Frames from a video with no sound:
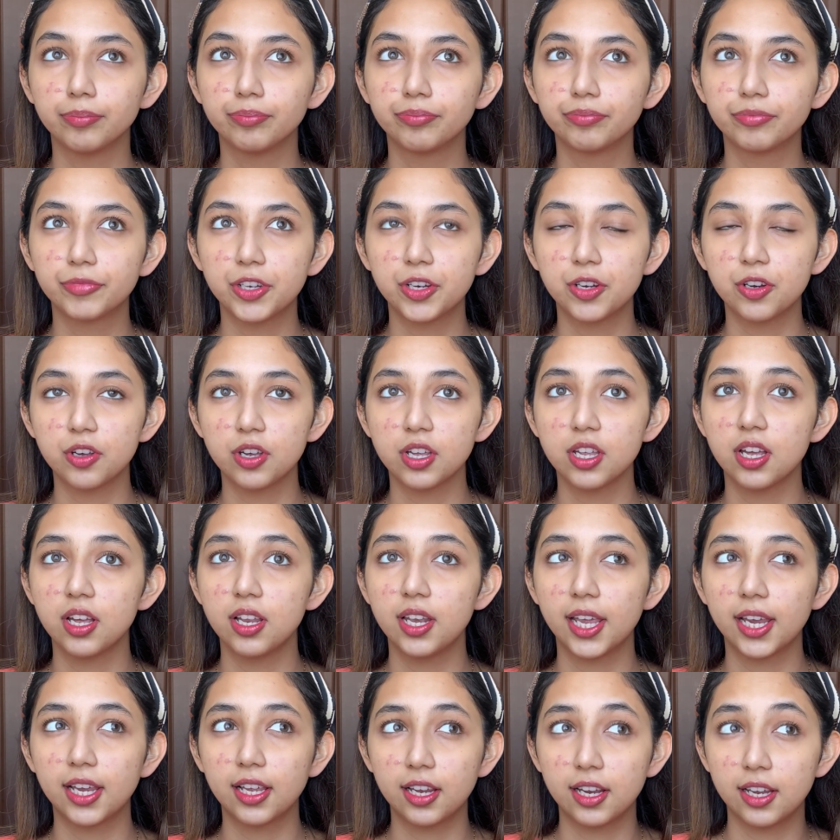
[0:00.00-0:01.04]
you know,
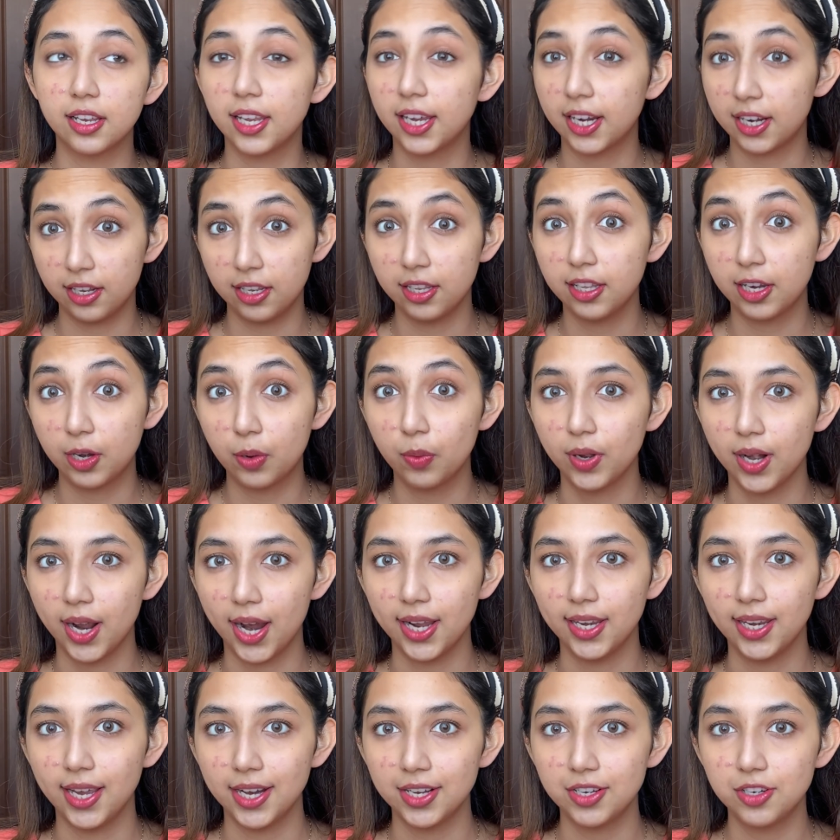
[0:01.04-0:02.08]
like a liquid
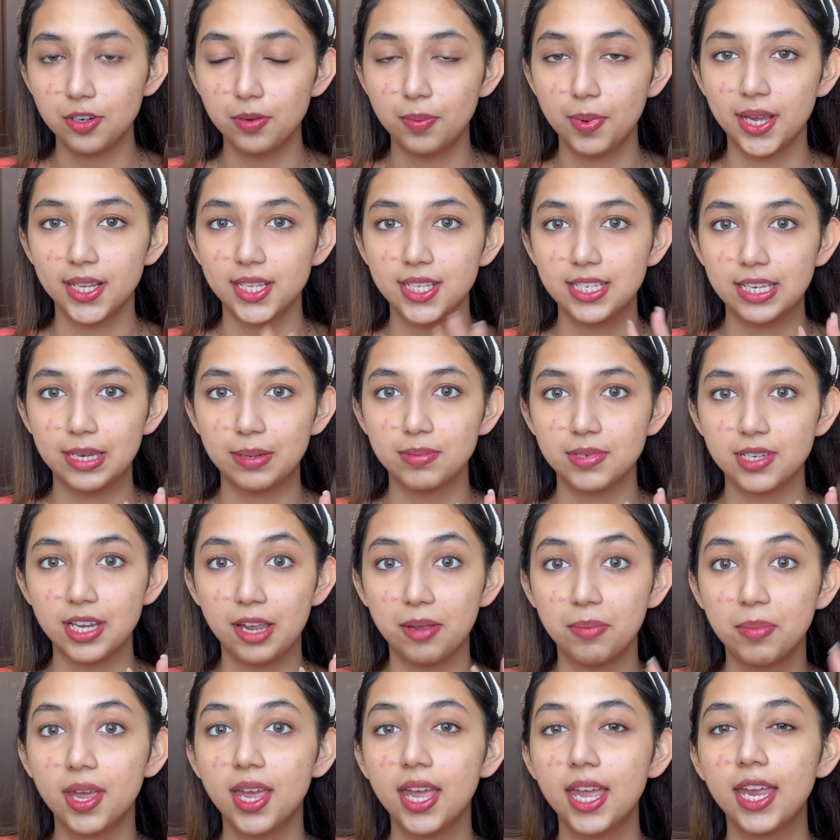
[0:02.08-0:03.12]
highlighter, but at the same
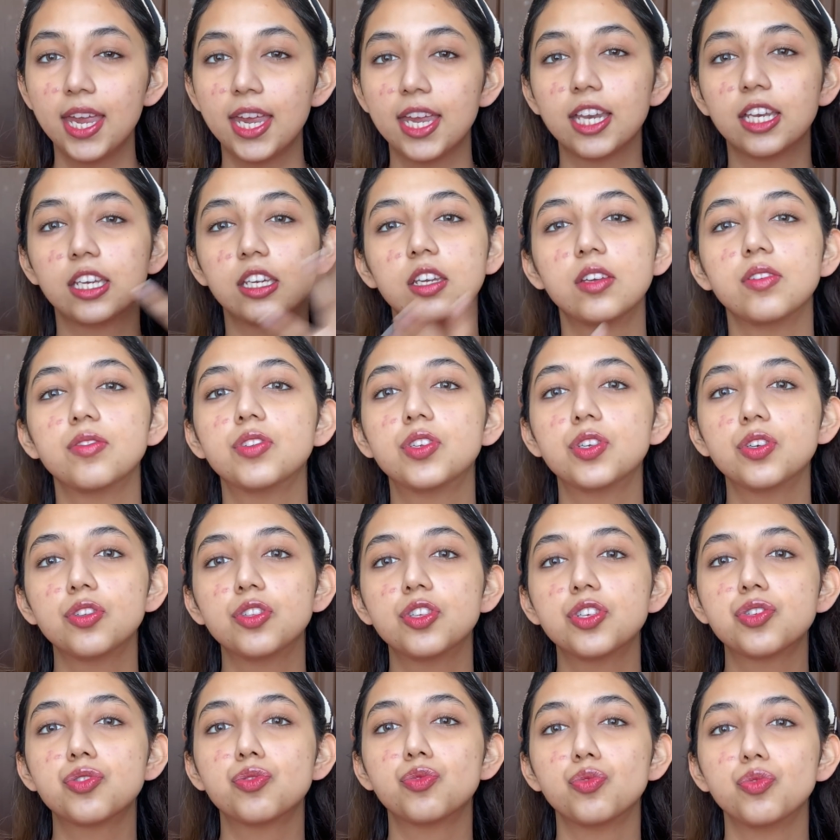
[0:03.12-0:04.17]
time it gives you
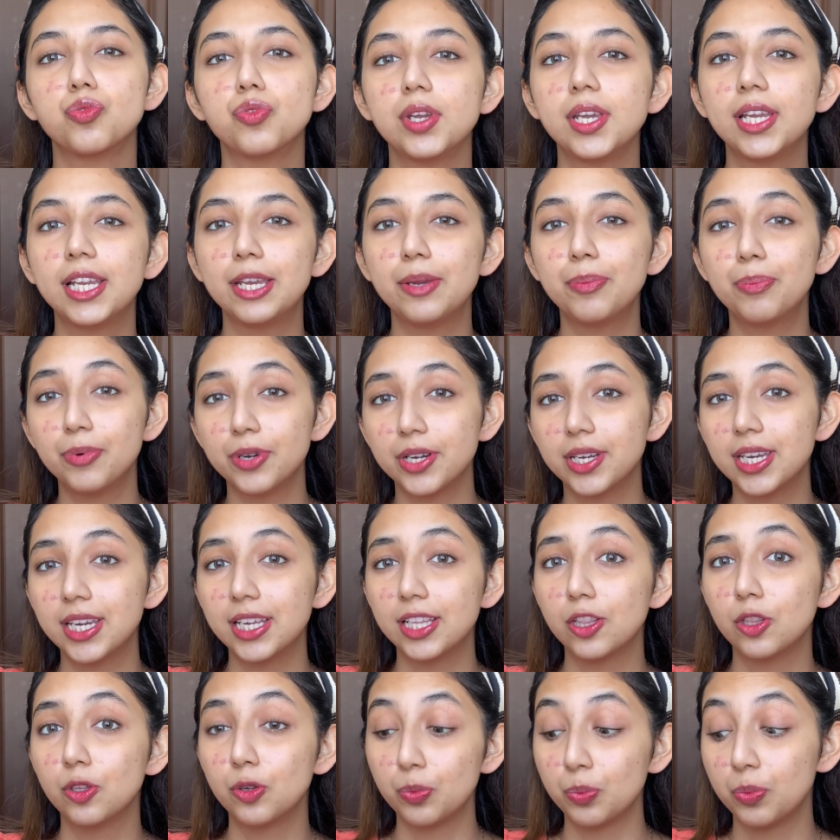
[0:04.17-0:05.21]
this really pretty
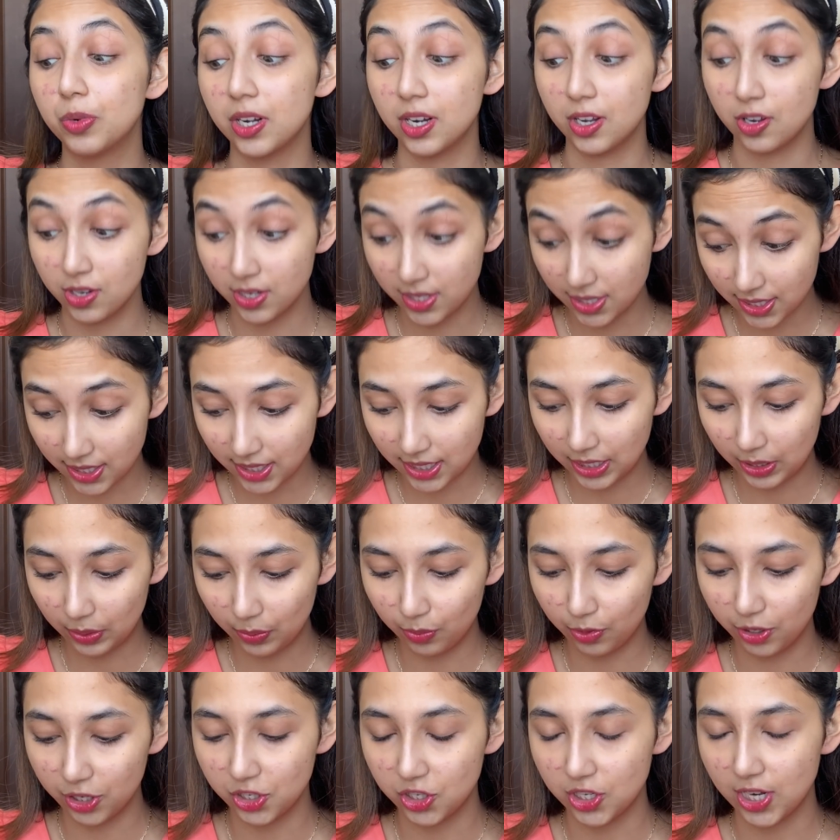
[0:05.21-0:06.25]
luminosity,
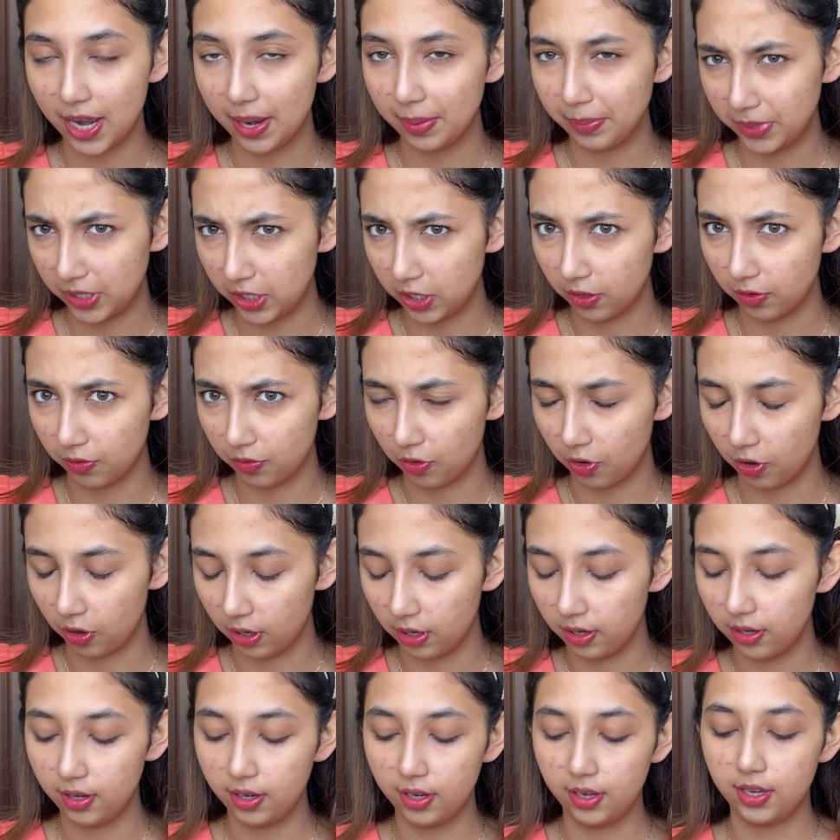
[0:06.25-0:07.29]
which I'm here for.
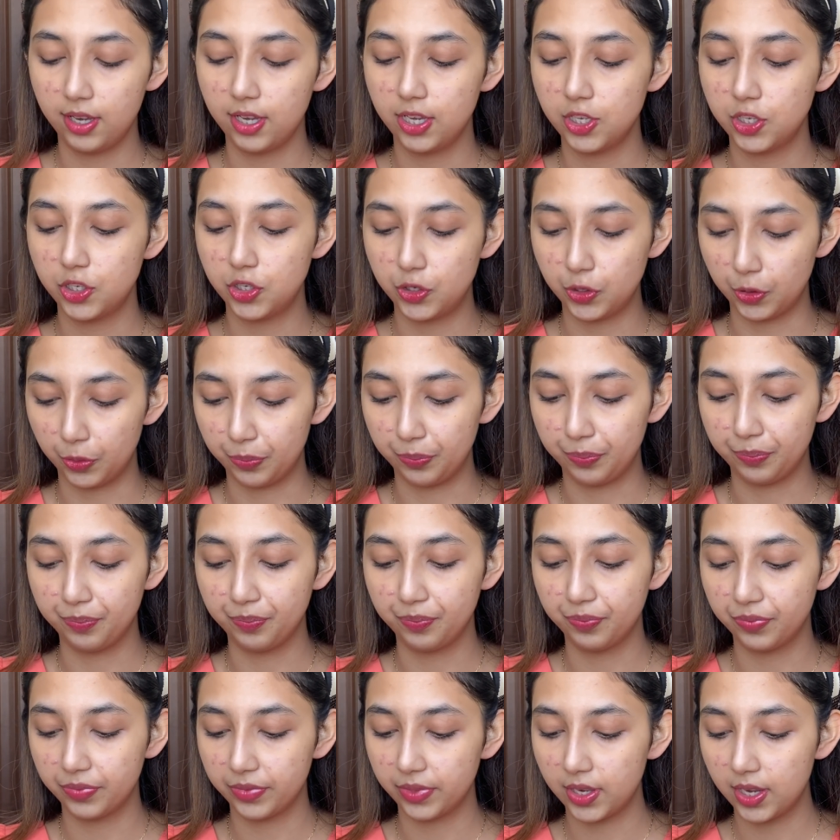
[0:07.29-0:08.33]
So
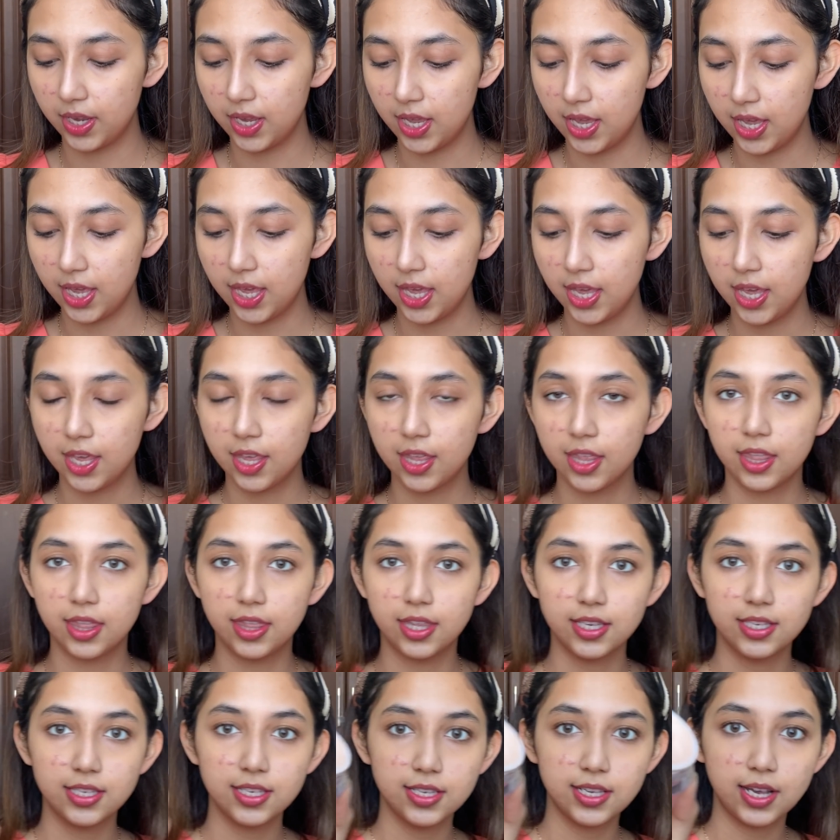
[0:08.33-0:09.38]

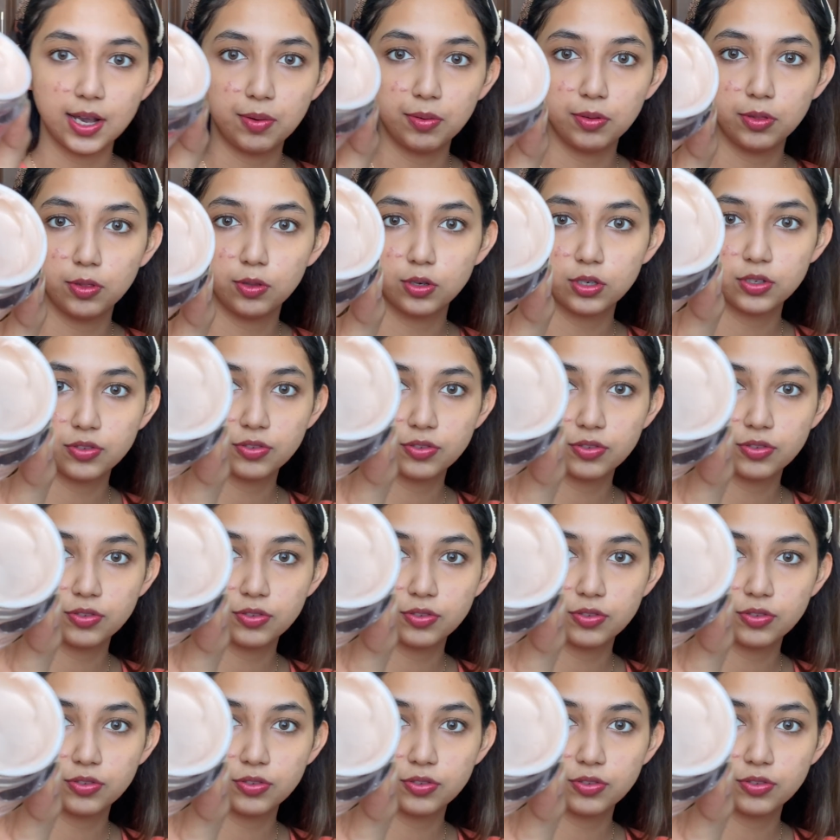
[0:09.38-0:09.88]
this is how it looks